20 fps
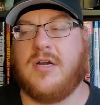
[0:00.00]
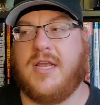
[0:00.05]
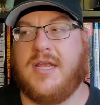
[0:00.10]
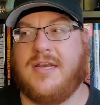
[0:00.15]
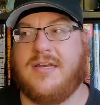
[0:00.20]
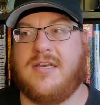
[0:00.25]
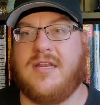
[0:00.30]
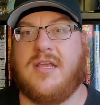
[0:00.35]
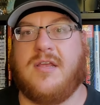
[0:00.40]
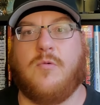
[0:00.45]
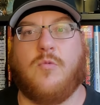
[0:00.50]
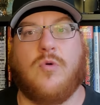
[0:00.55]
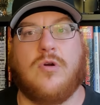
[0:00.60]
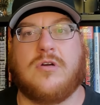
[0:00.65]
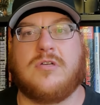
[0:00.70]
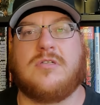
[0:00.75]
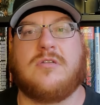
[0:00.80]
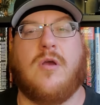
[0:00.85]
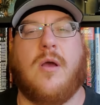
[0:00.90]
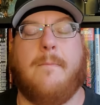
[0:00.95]
it
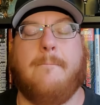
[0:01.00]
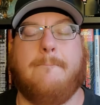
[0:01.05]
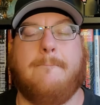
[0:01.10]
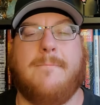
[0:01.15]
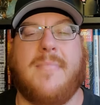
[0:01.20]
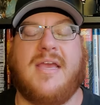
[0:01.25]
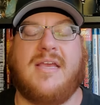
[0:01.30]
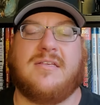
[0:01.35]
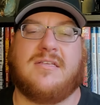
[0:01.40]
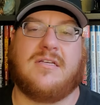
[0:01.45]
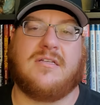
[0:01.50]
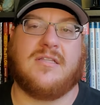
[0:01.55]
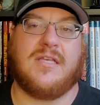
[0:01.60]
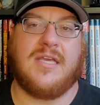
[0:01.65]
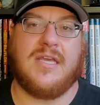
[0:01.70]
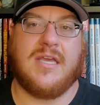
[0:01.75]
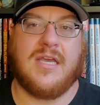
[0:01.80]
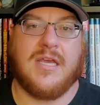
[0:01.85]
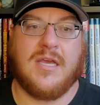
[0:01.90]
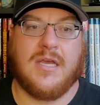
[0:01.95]
works
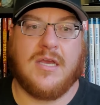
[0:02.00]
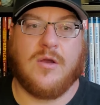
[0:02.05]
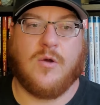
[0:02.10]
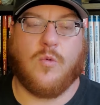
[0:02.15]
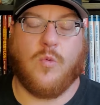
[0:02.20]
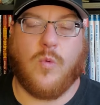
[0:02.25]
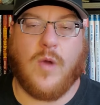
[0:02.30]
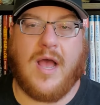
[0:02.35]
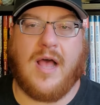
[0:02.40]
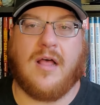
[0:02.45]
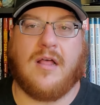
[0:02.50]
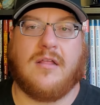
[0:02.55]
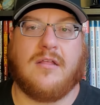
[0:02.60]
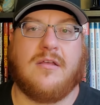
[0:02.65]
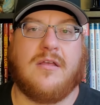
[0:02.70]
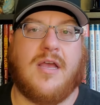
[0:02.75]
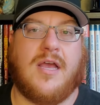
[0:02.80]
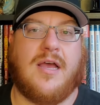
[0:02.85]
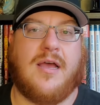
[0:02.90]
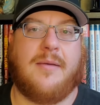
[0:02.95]
amazingly well,